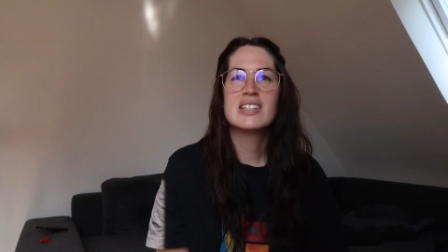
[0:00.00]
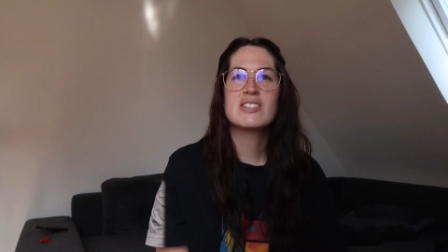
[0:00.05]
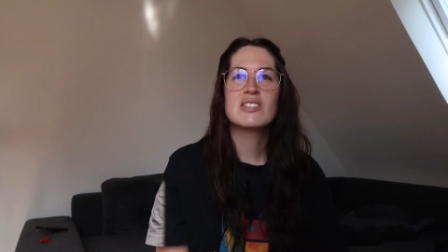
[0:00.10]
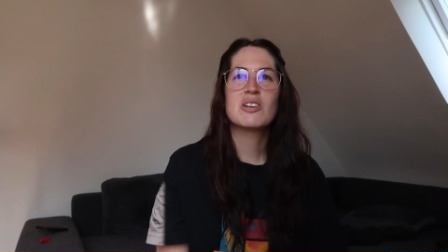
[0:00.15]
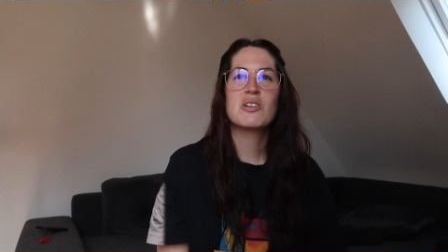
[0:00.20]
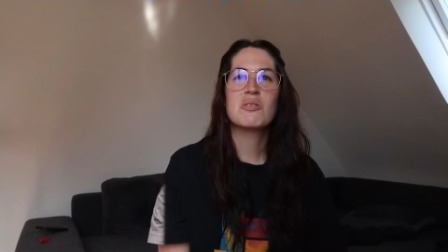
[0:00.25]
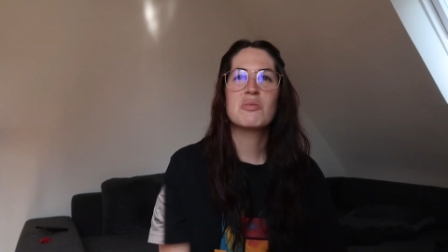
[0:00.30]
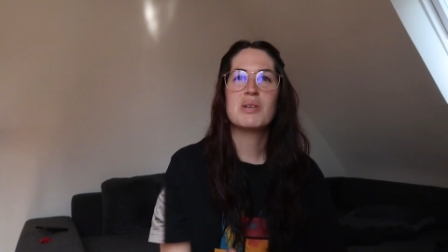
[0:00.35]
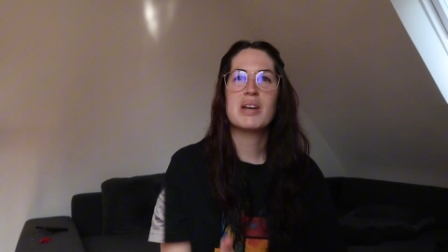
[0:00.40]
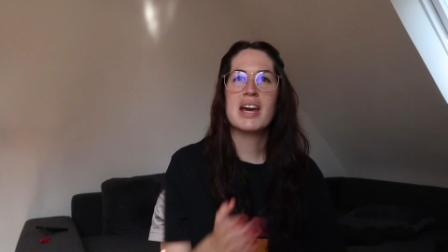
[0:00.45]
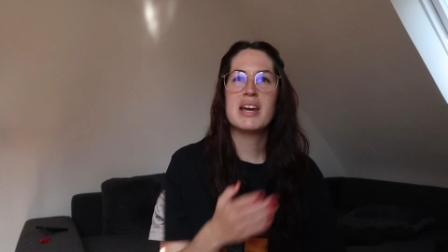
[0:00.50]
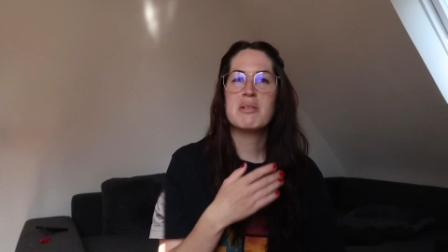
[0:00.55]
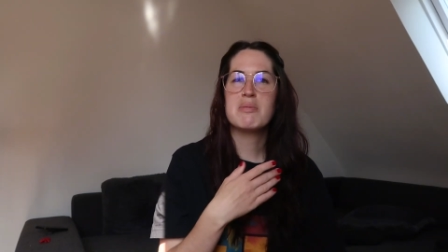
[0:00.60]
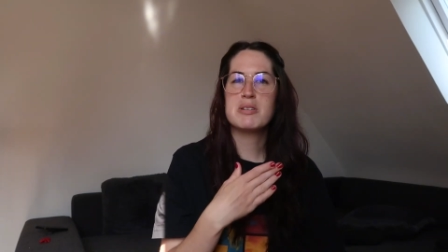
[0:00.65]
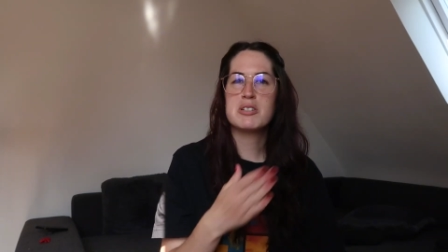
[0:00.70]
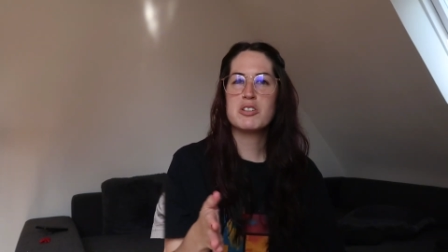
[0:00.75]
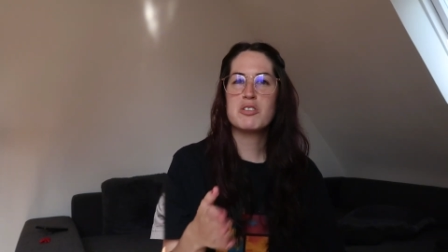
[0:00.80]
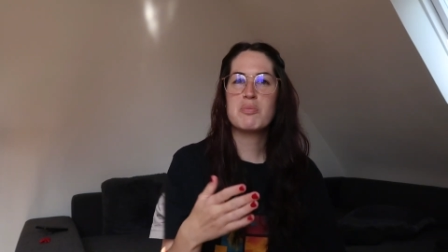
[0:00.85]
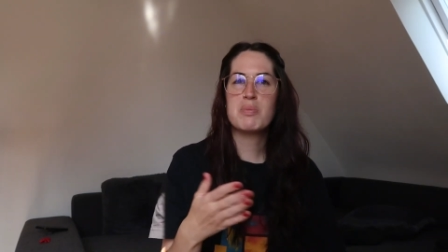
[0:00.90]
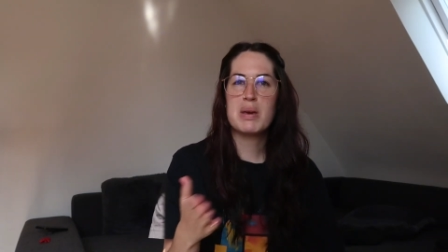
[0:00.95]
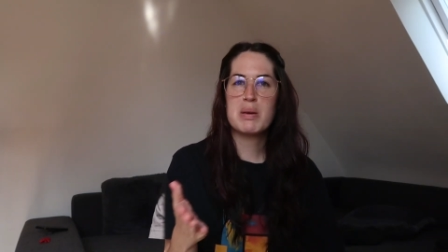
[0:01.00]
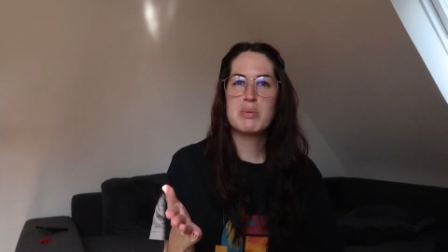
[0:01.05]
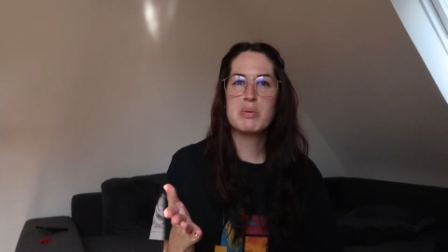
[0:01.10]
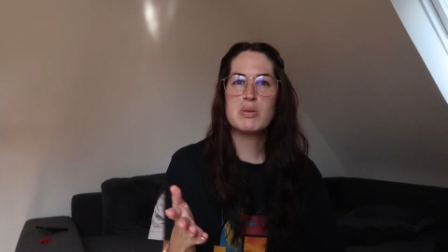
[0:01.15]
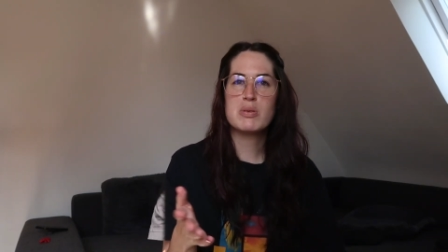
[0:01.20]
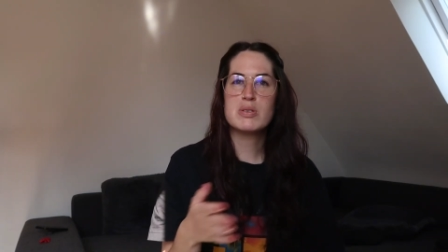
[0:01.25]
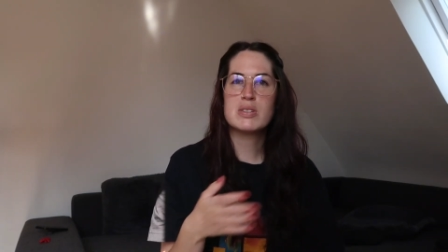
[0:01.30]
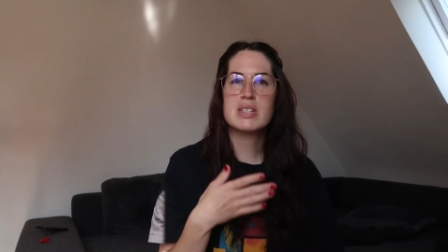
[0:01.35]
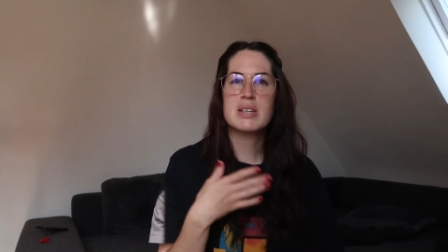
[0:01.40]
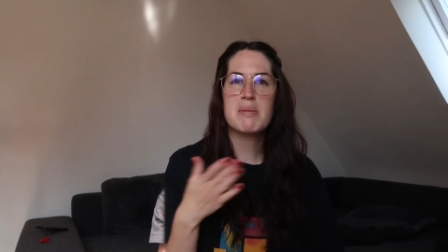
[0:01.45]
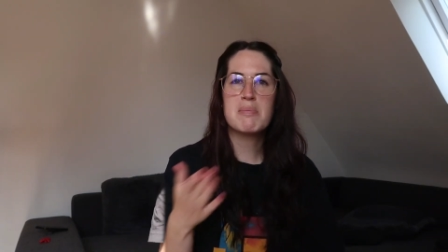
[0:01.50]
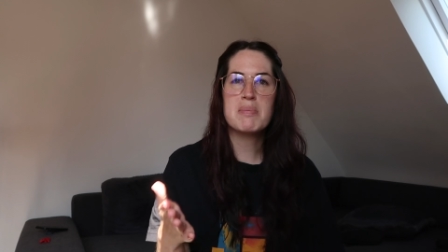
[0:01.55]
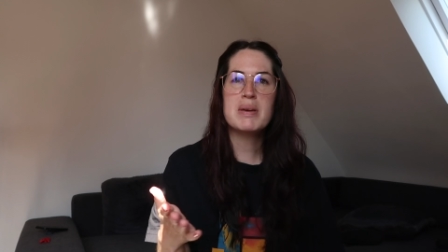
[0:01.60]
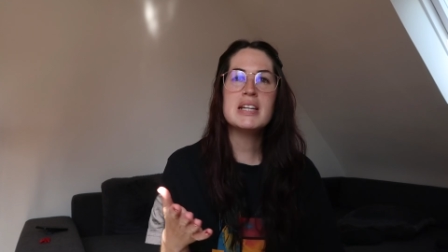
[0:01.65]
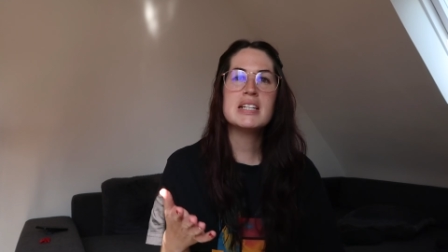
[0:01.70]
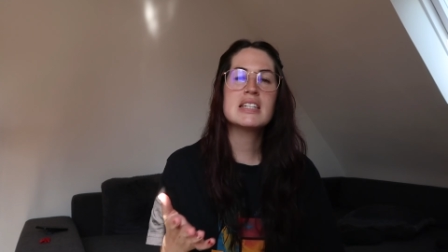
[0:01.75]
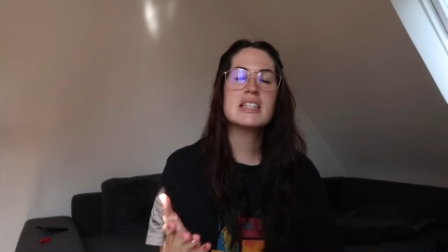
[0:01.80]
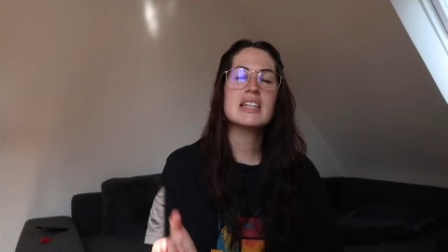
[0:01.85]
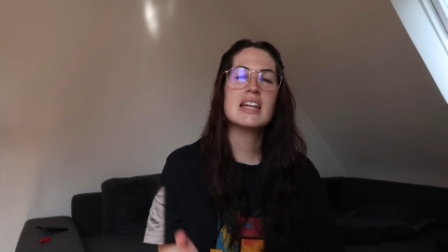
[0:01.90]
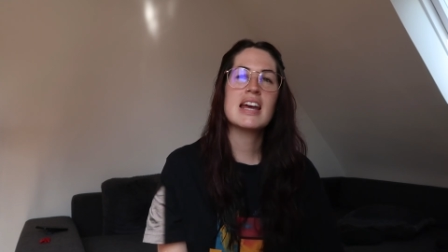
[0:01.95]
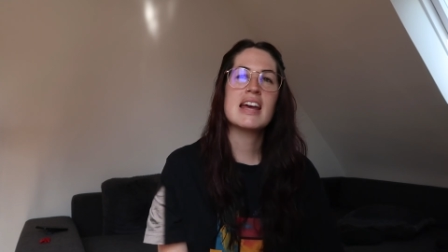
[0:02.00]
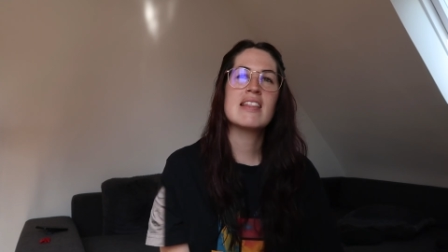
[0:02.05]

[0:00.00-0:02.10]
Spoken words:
So we had a bunch of people submit,